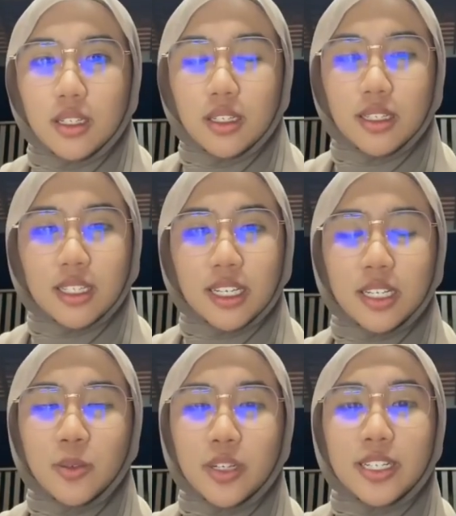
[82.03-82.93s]
The
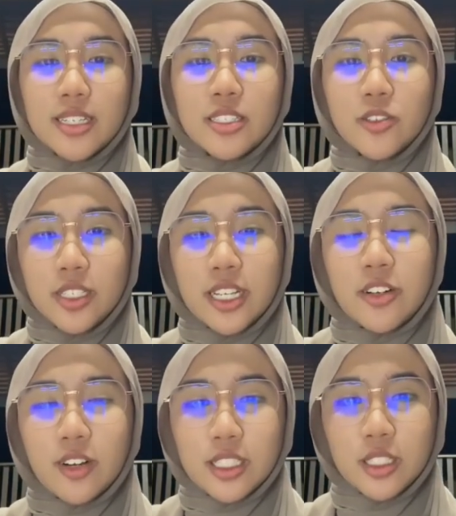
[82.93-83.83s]
second one is risk and
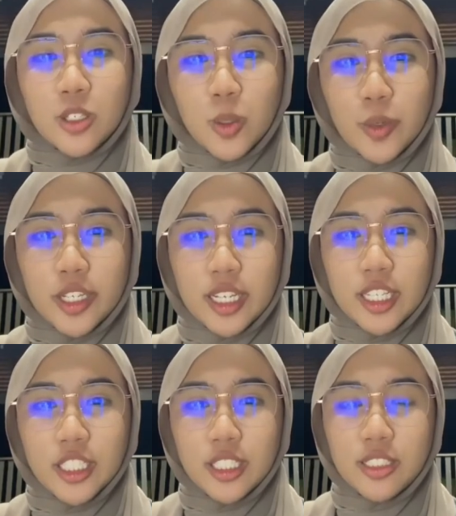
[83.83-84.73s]
crisis
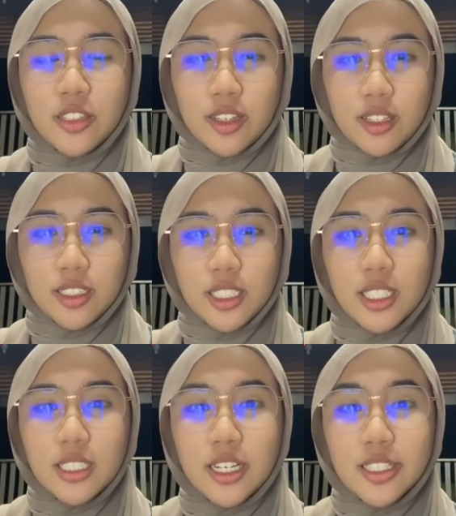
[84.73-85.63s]
communication
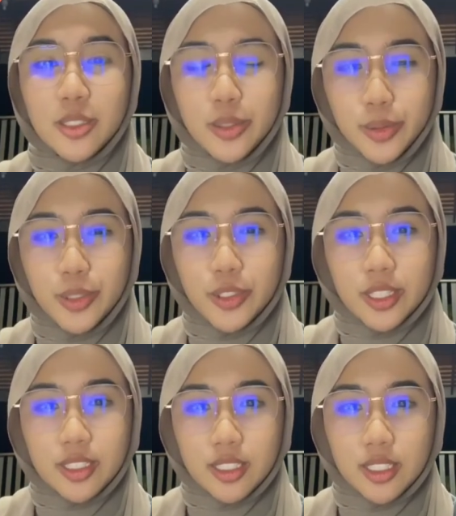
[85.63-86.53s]
strategies. There is 2
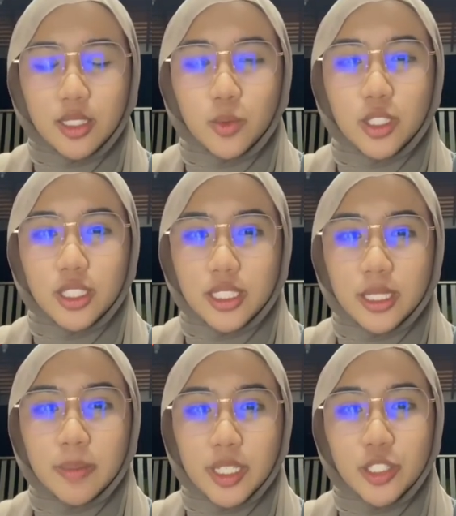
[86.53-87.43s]
strategies, which is
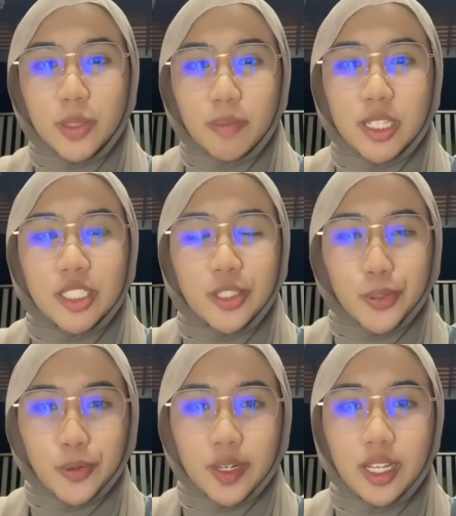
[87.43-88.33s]
image repair
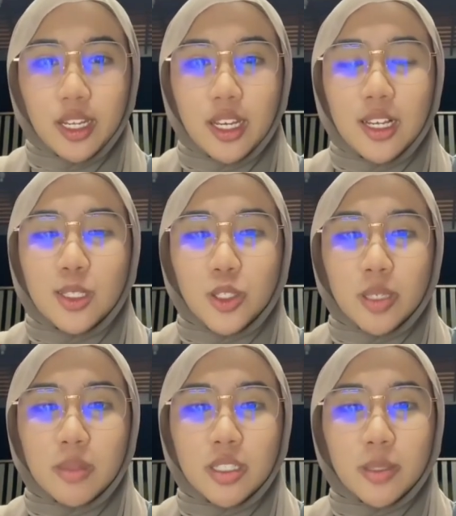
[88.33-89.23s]
theory. So
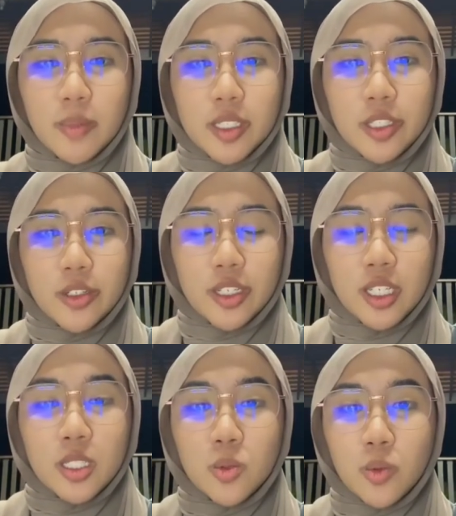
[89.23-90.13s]
image repair theory
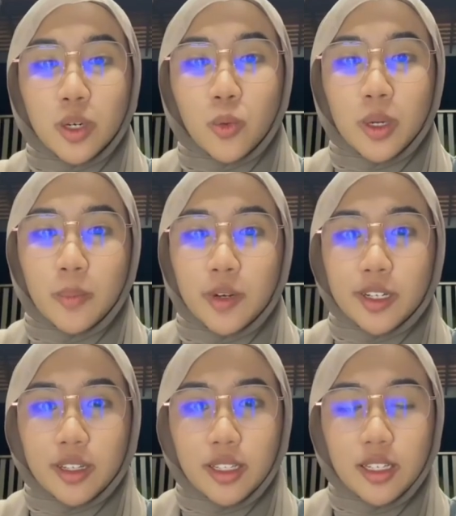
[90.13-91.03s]
is where one
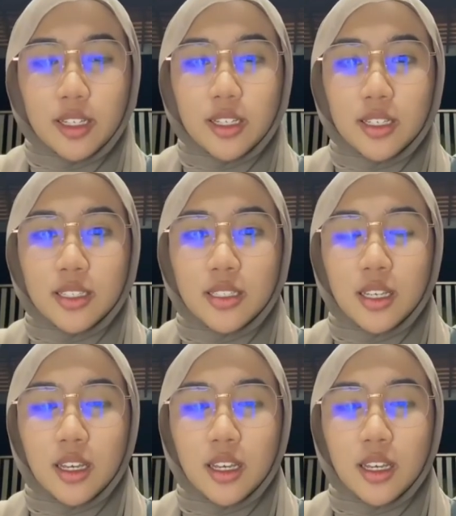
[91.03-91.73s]
party is